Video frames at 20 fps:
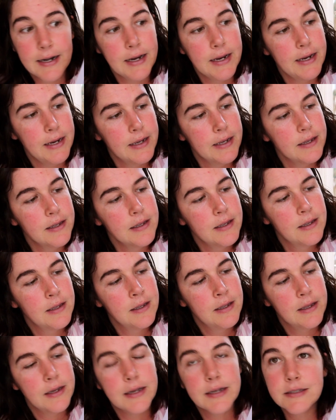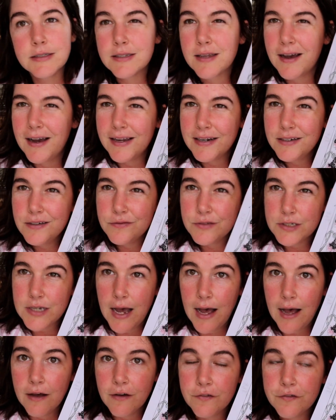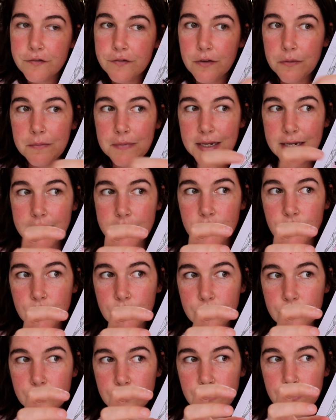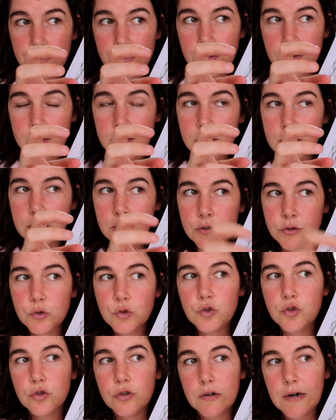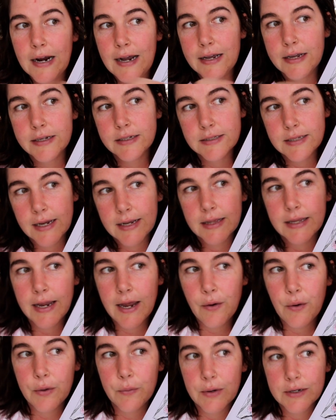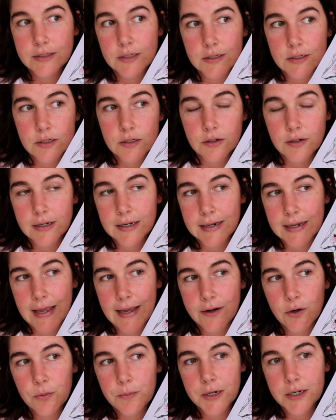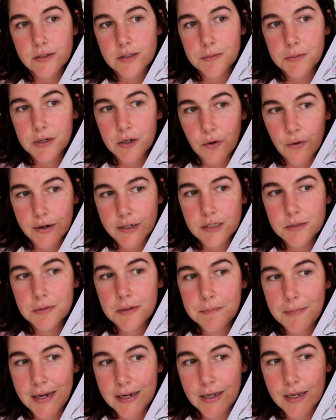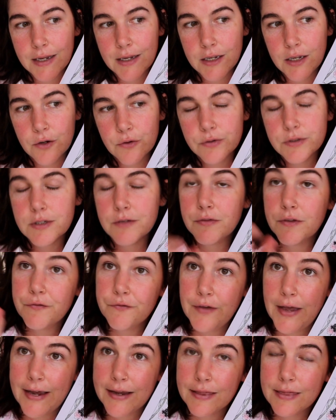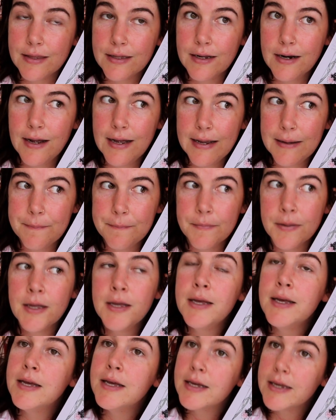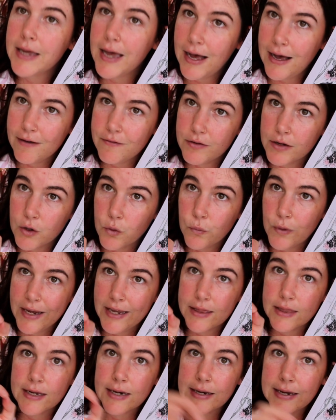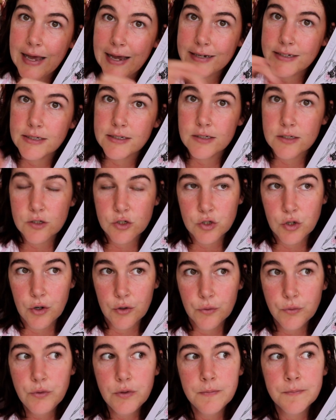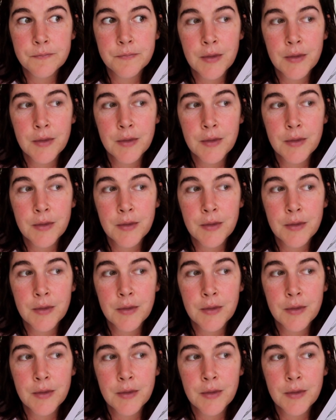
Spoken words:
here, it's kind of tough for me to draw out exactly how I want it to look in lino because I'm going to be making use of the fact that I'm carving away the lightest tone.